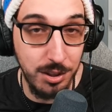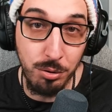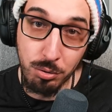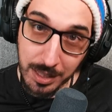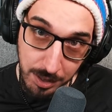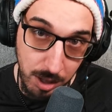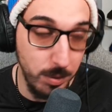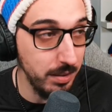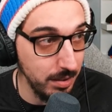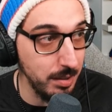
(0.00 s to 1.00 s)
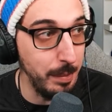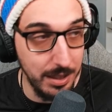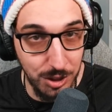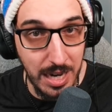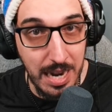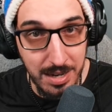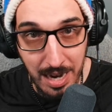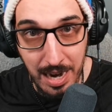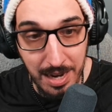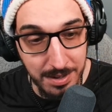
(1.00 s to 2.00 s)
you can do it to Zibanejad
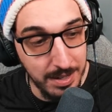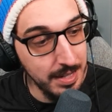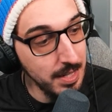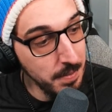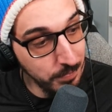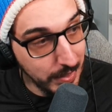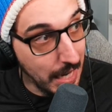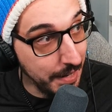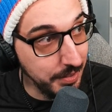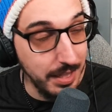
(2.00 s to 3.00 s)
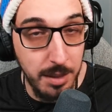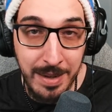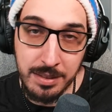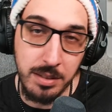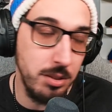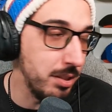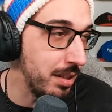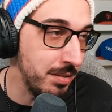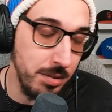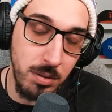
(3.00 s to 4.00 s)
and kind of send a message.
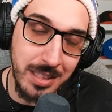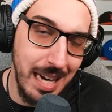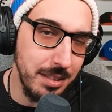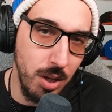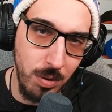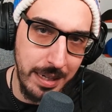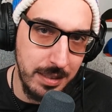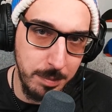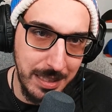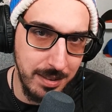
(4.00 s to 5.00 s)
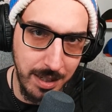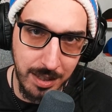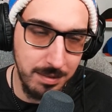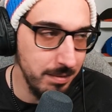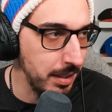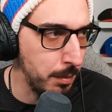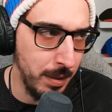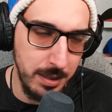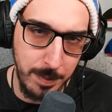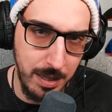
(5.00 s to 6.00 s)
Those guys don't like to be sitting in the
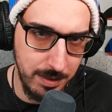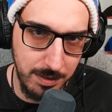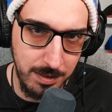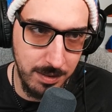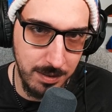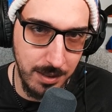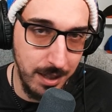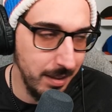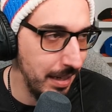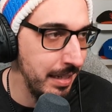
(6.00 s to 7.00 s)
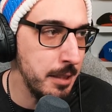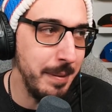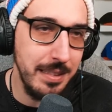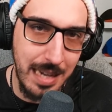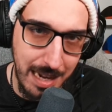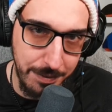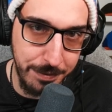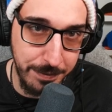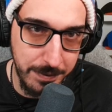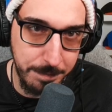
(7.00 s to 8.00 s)
press box, right? And it's been tough.
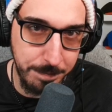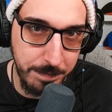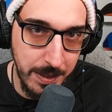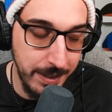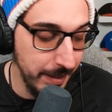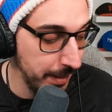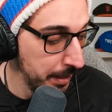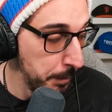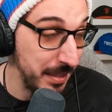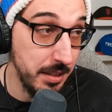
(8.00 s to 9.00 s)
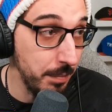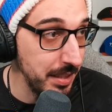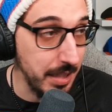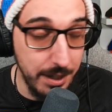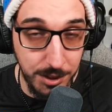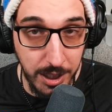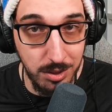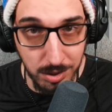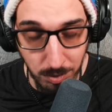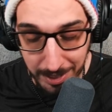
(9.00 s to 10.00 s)
But something's got to change
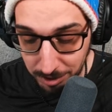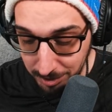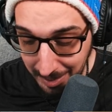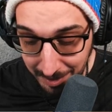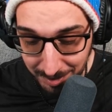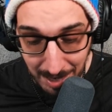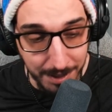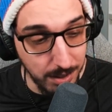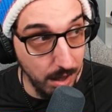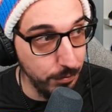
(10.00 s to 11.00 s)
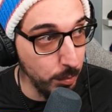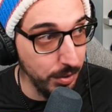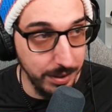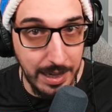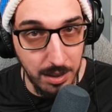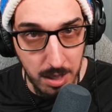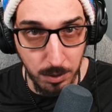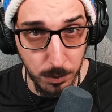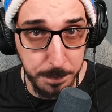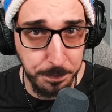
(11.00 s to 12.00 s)
for the Rangers, and it's got to come from within that locker
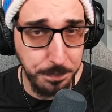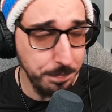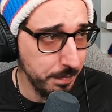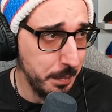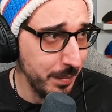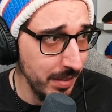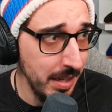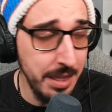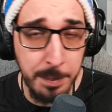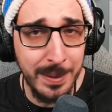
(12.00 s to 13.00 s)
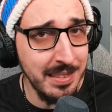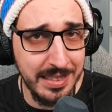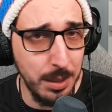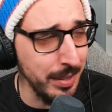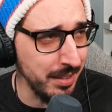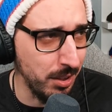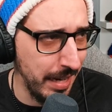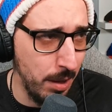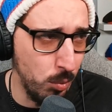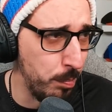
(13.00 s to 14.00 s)
room. And the players that they went to go
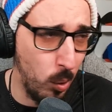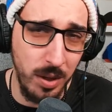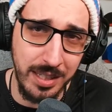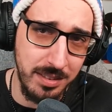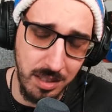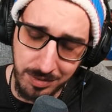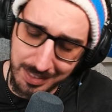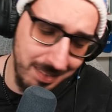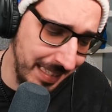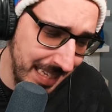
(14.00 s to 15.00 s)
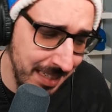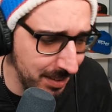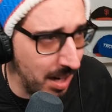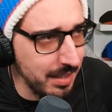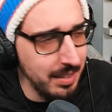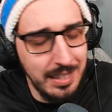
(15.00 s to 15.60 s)
get, Will Borgen and stuff like that, that's not